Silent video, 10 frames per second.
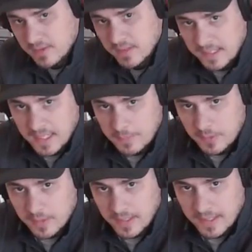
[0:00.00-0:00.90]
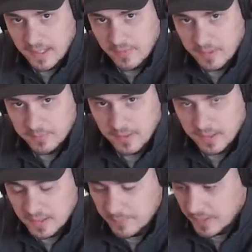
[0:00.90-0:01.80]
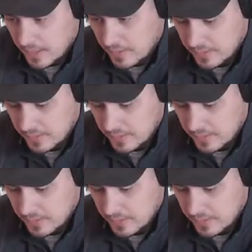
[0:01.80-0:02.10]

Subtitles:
the camera right now that I'm talking about